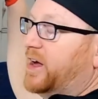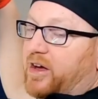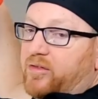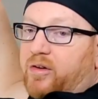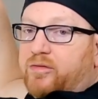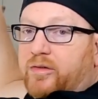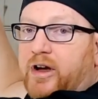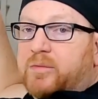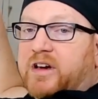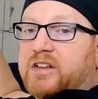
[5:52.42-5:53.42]
we'll have a
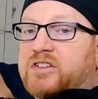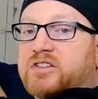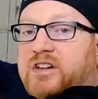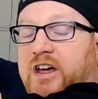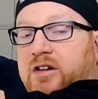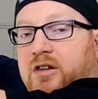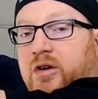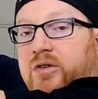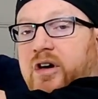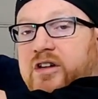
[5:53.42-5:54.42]
frame that can stand
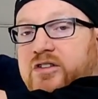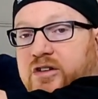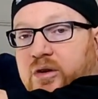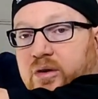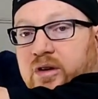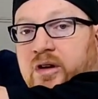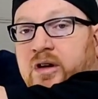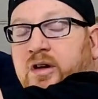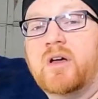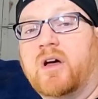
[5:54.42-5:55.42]
alone on its own.
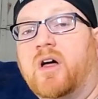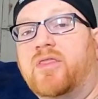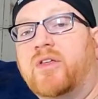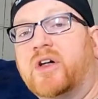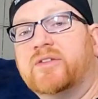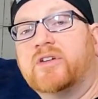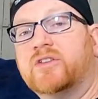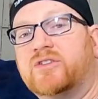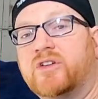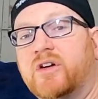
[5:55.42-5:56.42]
A thought of
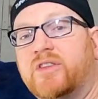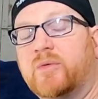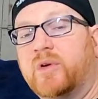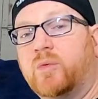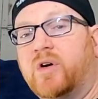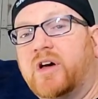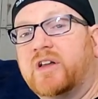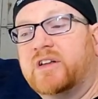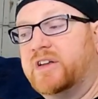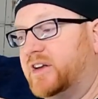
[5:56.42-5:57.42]
concern that we
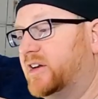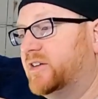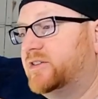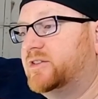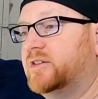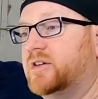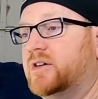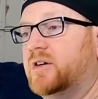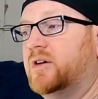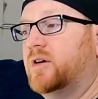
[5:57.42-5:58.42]
want is
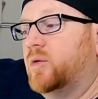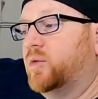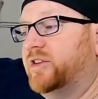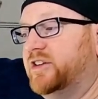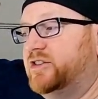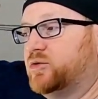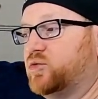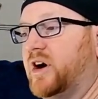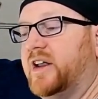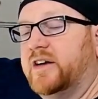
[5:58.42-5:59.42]
when this is
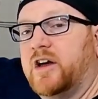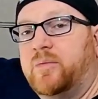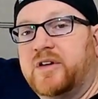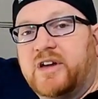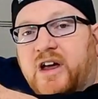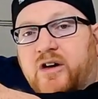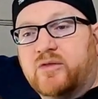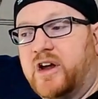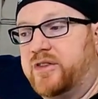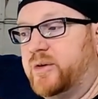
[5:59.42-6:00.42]
riding up and down
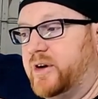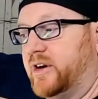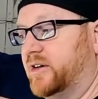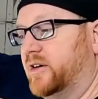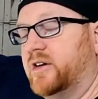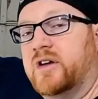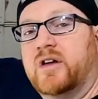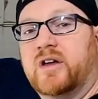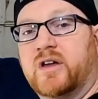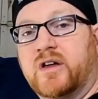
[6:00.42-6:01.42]
right through here,
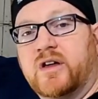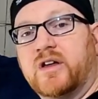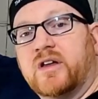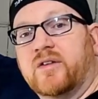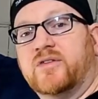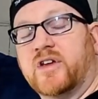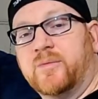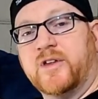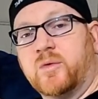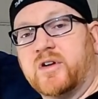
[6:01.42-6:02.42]
if
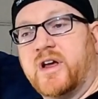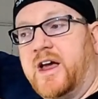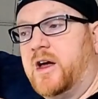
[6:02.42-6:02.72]
something were to